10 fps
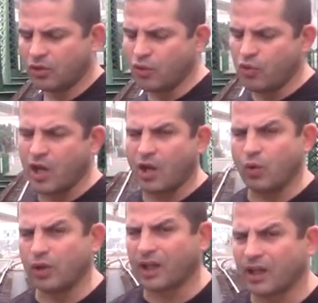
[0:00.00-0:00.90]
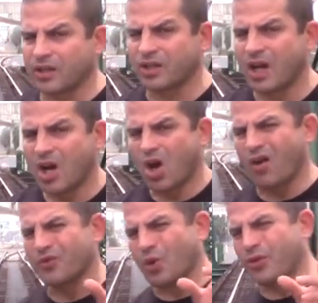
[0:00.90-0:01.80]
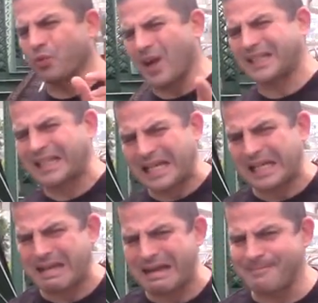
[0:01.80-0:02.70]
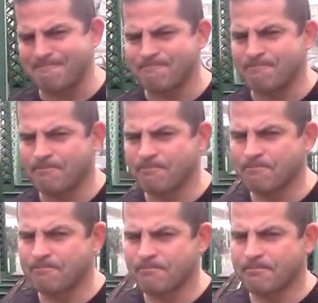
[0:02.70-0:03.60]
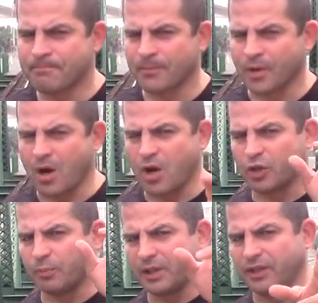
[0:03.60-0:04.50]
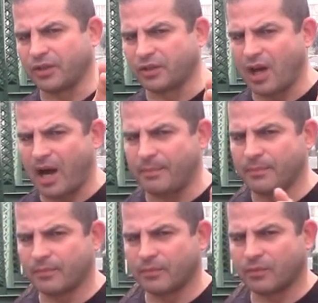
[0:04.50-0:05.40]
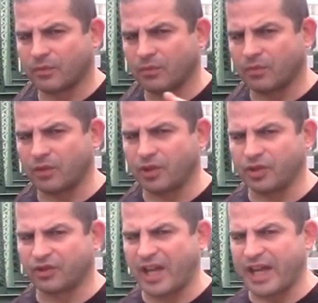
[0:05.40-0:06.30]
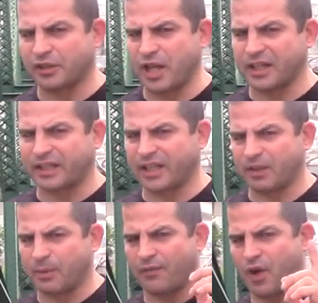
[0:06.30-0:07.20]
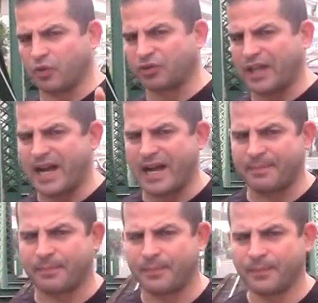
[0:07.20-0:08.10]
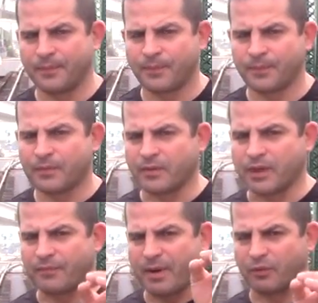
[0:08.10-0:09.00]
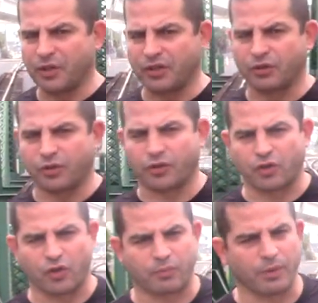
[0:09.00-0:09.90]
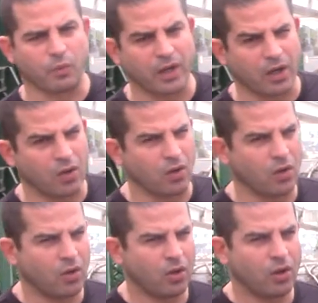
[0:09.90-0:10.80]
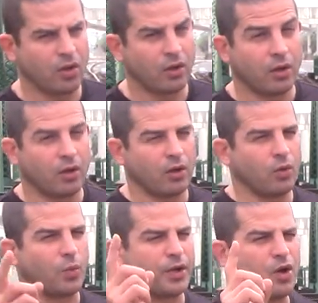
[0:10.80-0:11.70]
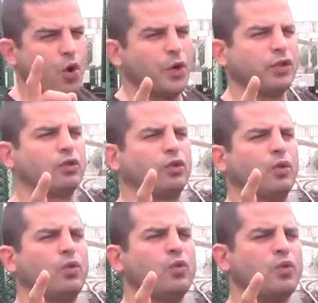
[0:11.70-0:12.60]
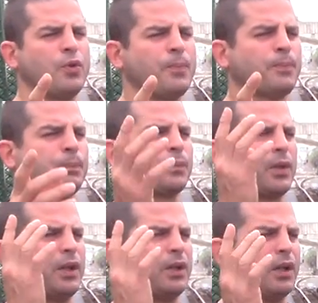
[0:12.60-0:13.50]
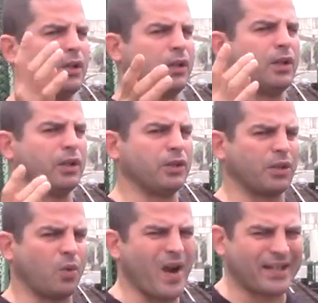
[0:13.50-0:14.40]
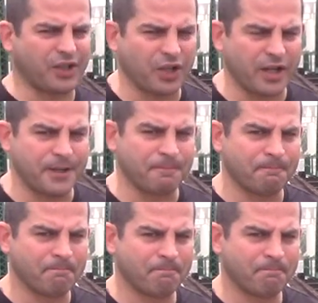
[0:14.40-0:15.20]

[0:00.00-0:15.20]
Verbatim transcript: UK hooligans of Northwest England, arguably the top in the entire United Kingdom of all time if my research serves me well, we go into the question